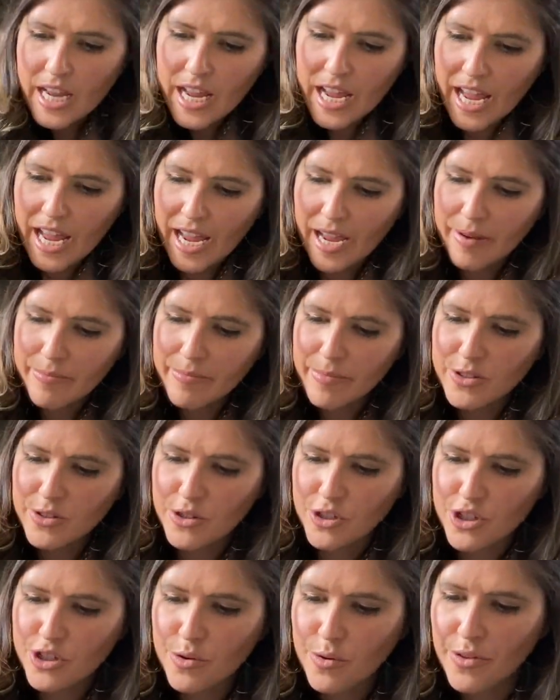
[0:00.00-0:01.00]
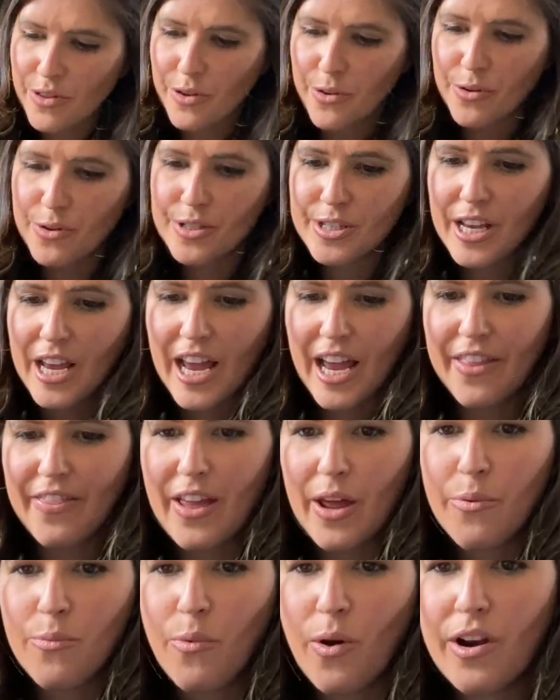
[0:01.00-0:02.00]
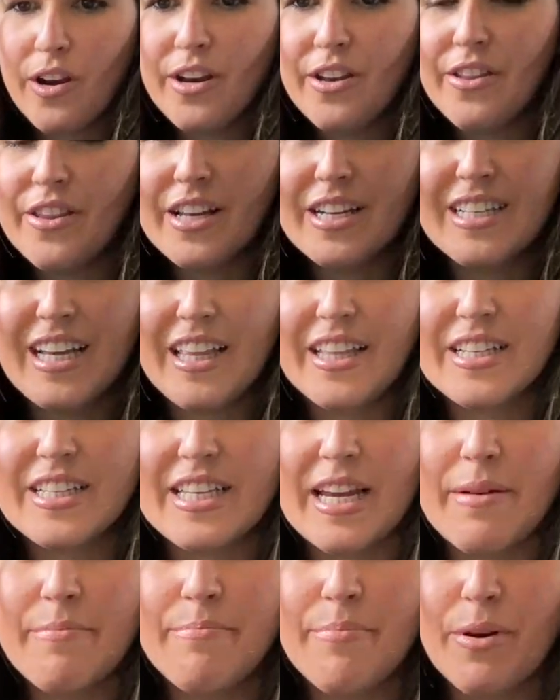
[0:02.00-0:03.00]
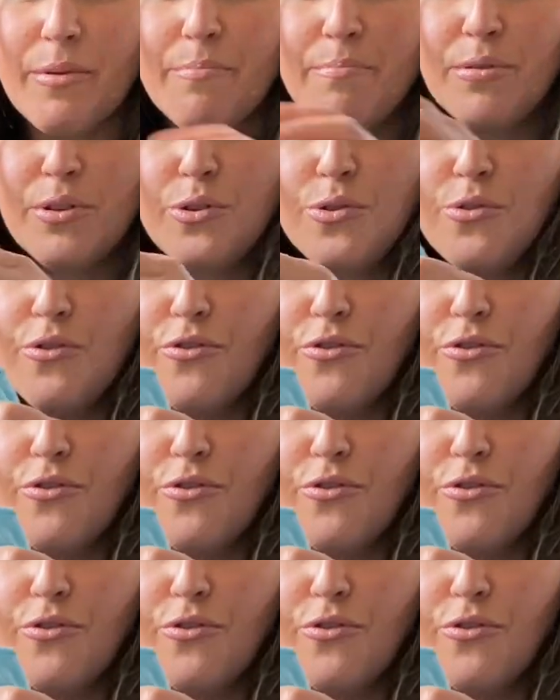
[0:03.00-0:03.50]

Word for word: Um, so there's two of those and then one exactly the same but blue